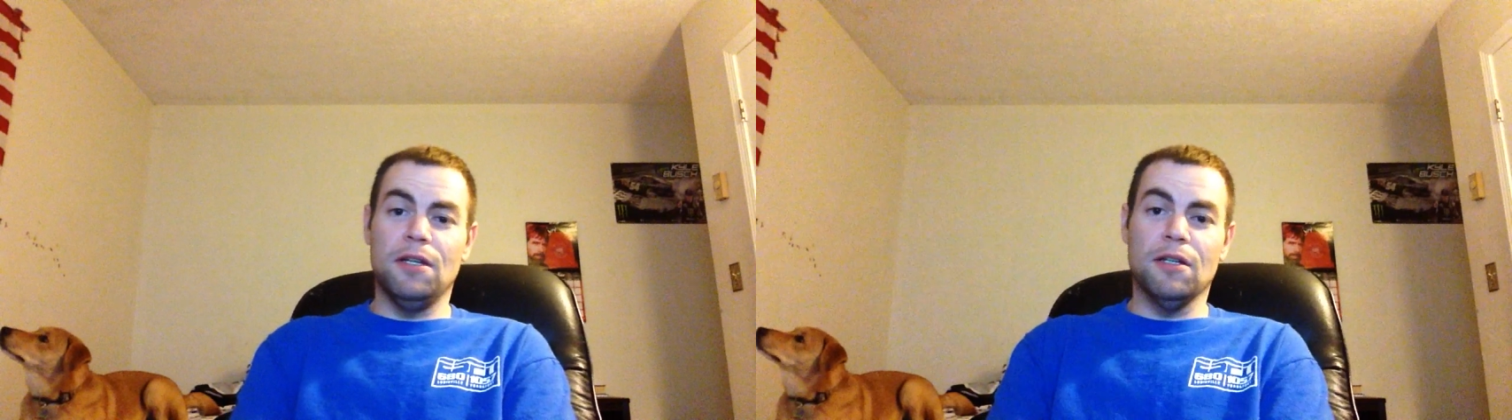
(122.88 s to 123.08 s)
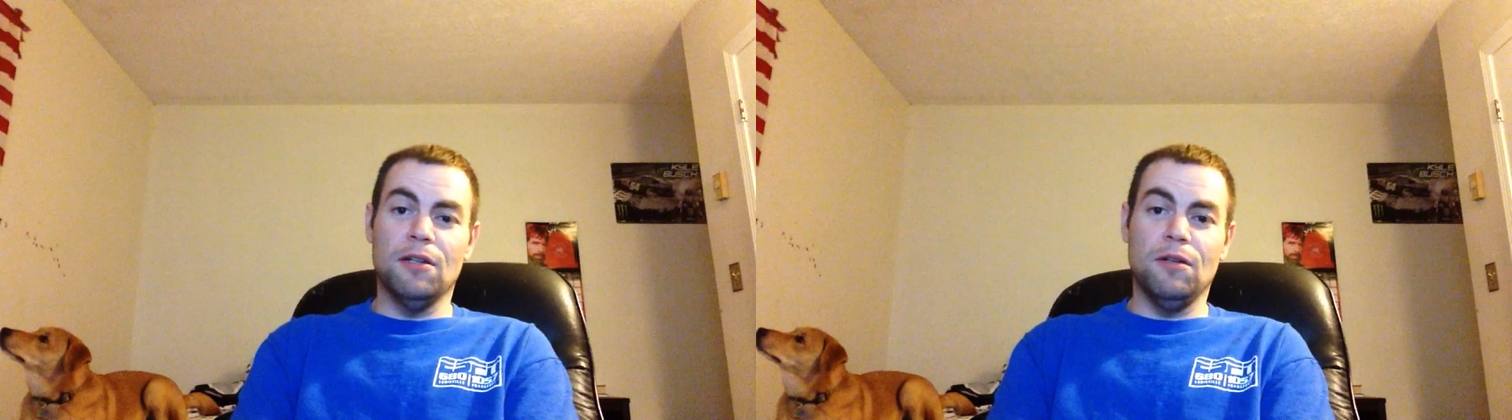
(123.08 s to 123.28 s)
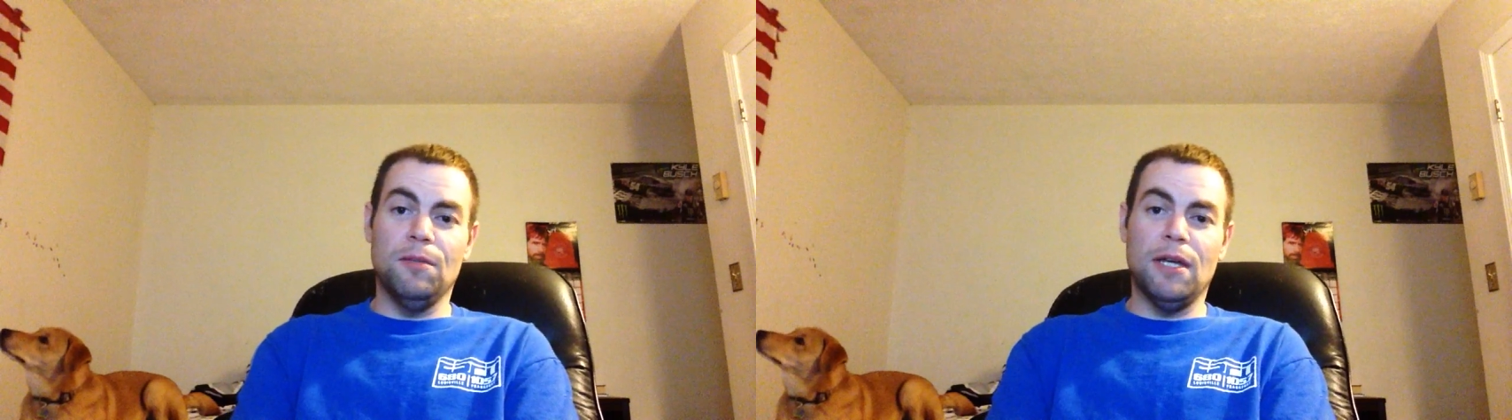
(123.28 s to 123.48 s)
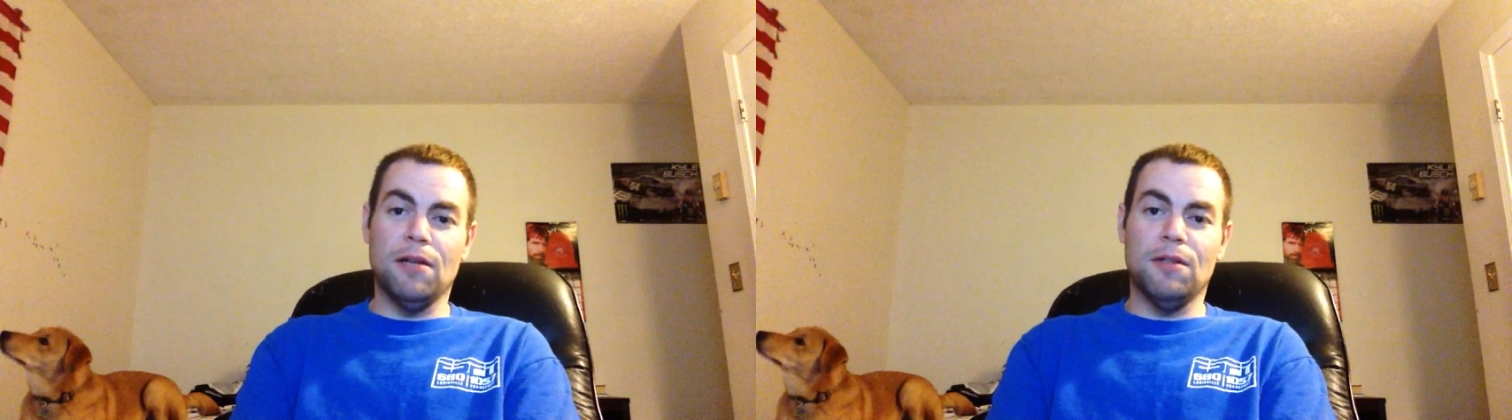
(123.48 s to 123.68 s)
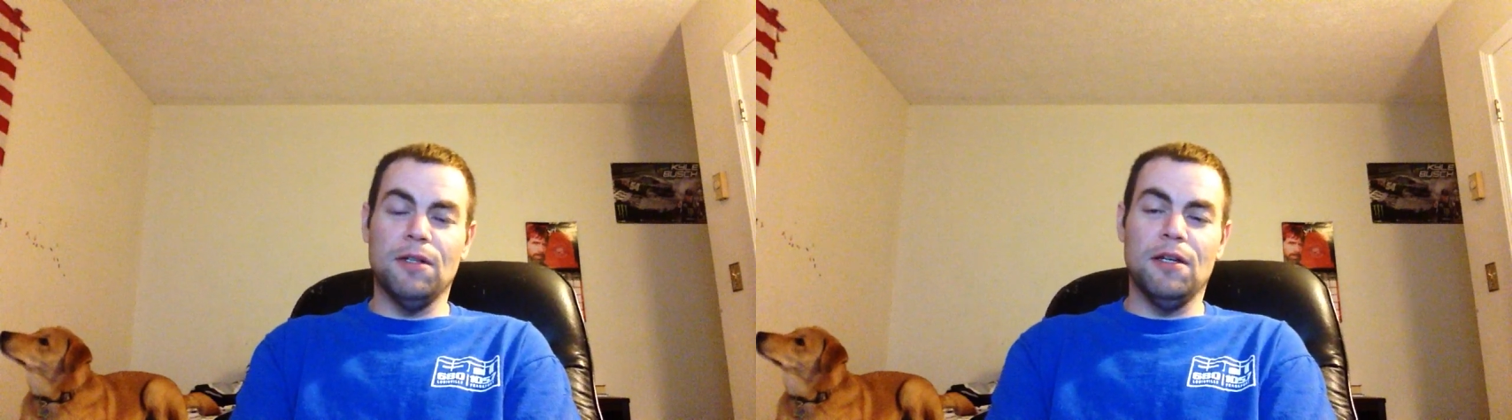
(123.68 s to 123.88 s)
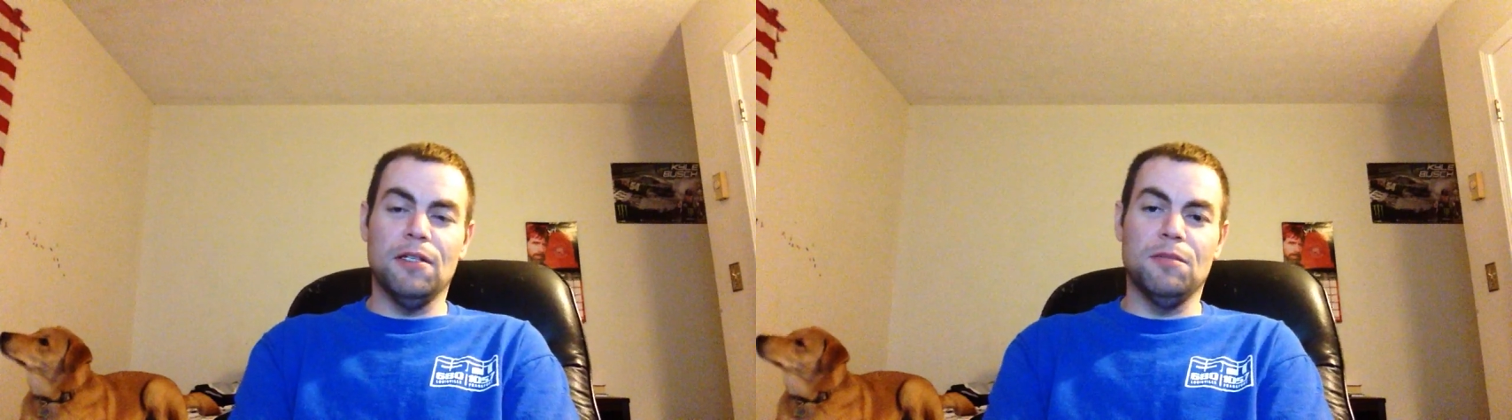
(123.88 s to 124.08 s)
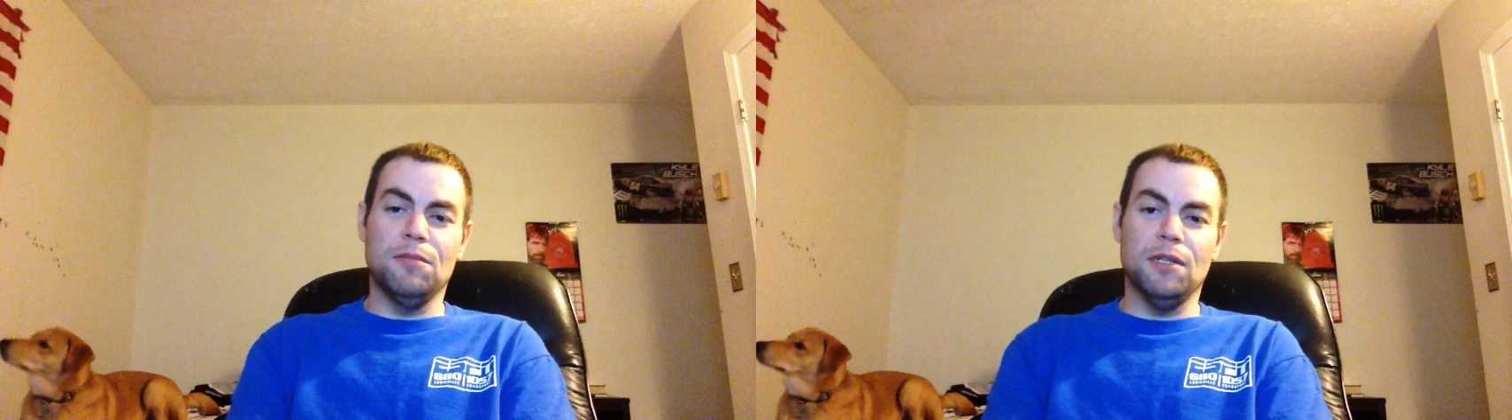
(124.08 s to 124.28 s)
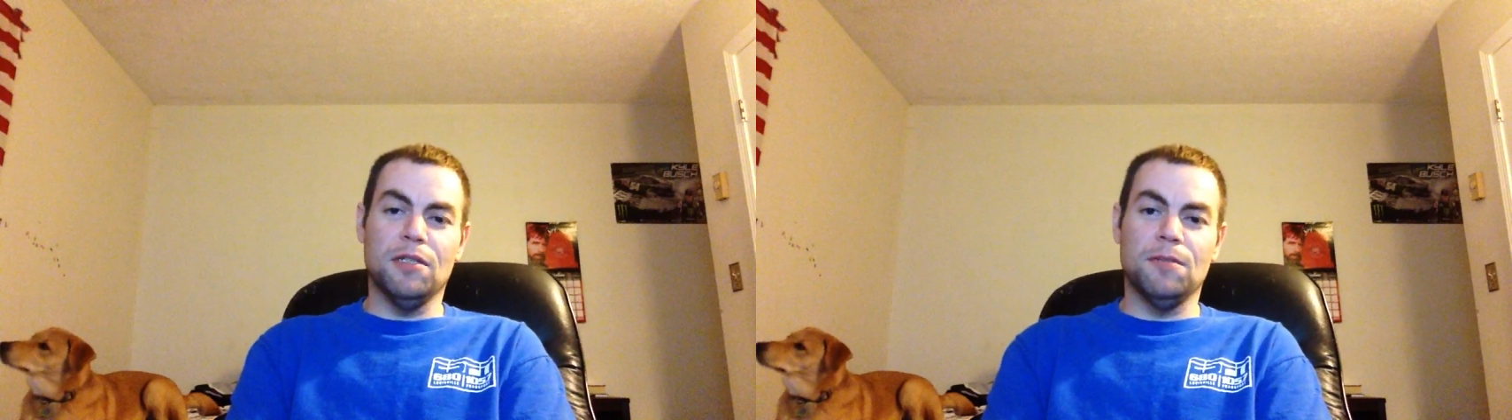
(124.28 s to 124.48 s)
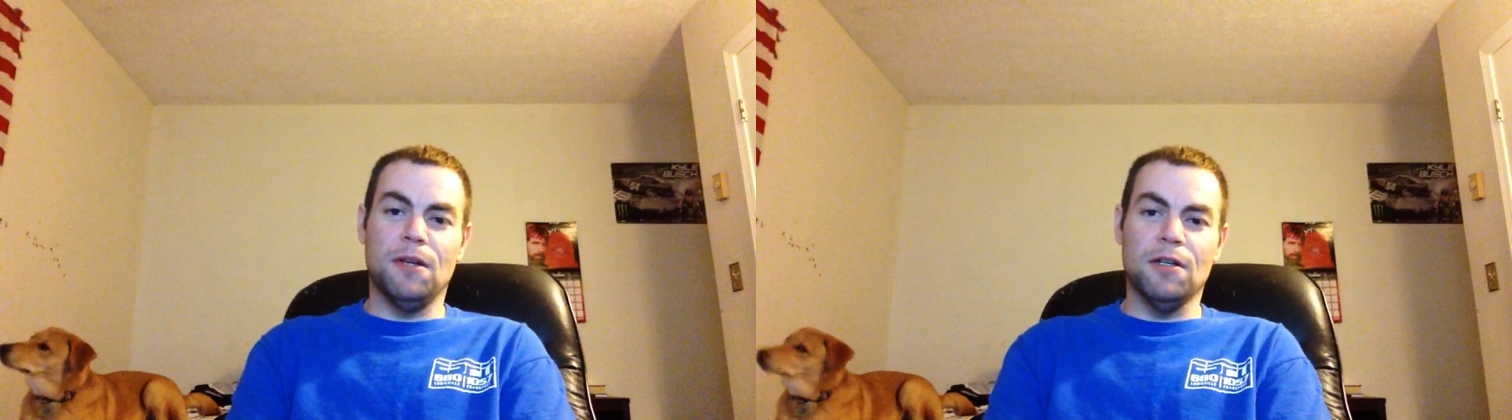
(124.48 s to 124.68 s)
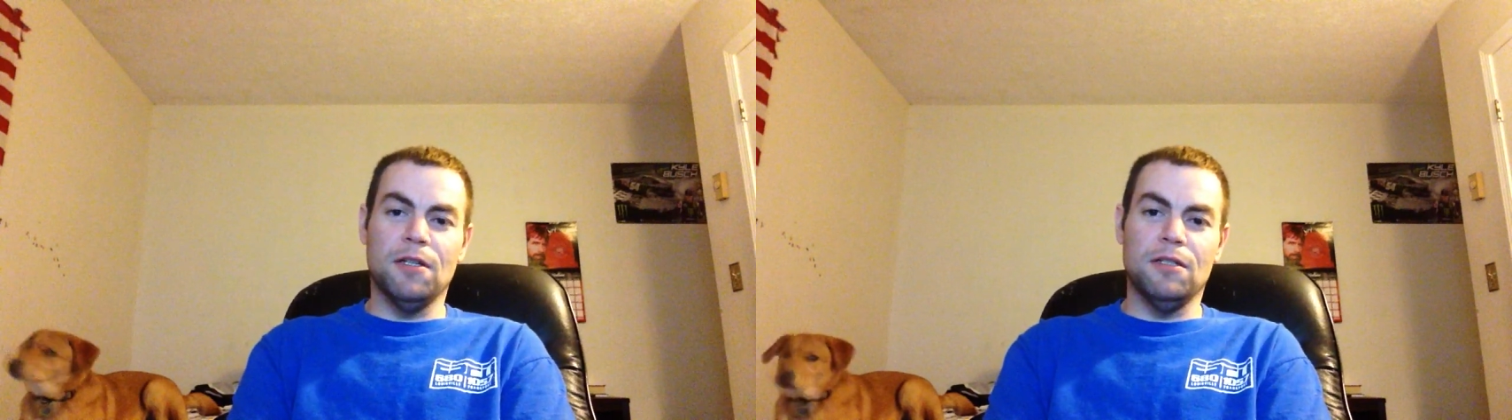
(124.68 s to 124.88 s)
to go back on the ice and play some
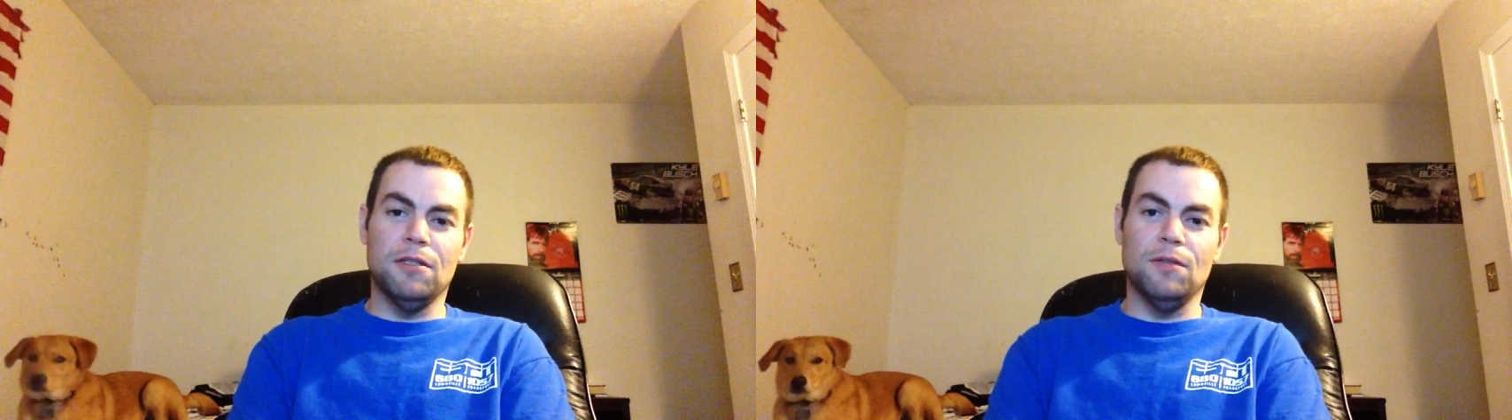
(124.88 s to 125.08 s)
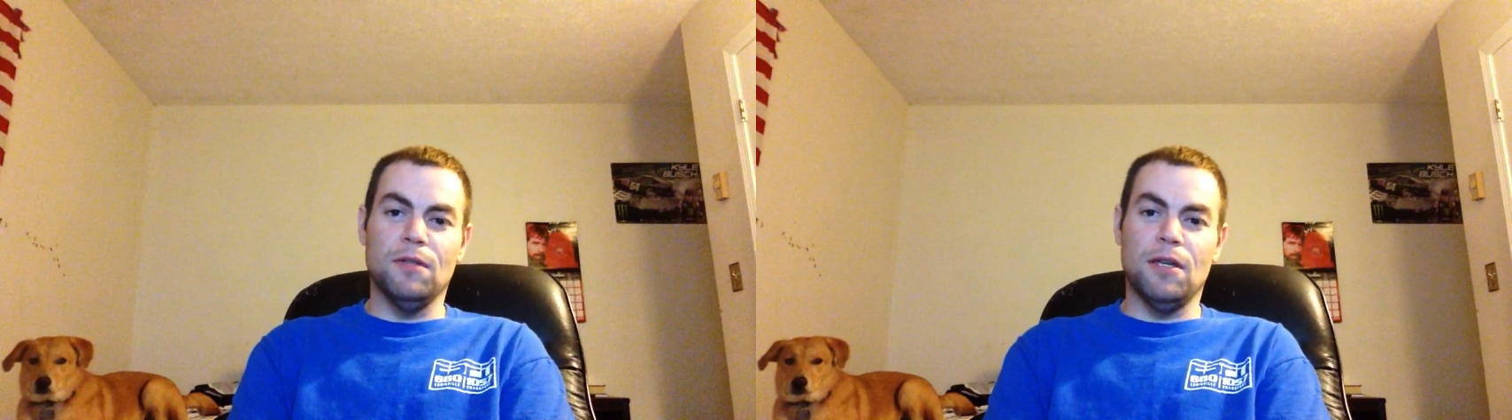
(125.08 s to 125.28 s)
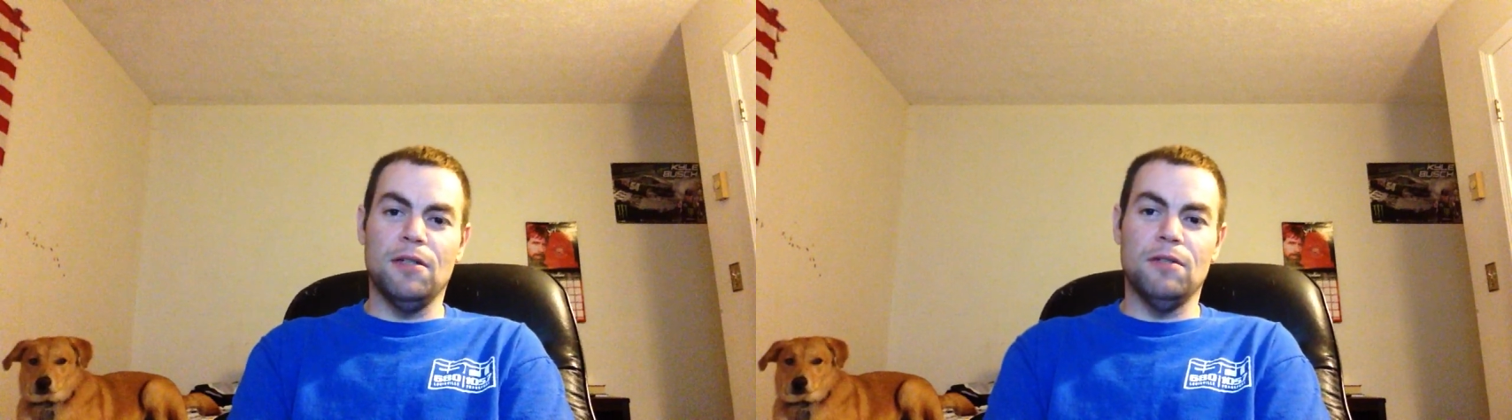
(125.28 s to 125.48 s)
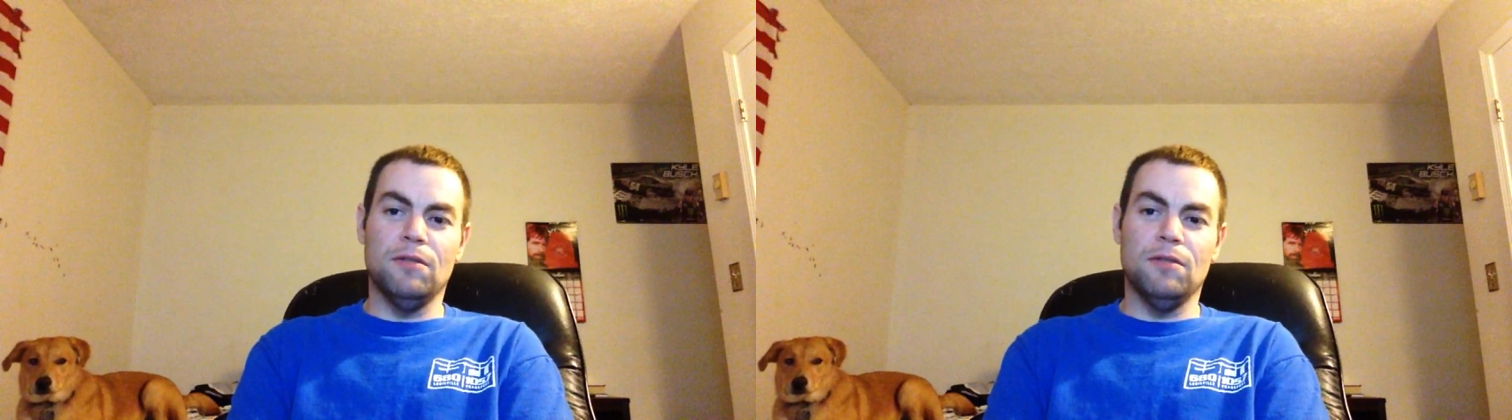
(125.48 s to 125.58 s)
hockey, so that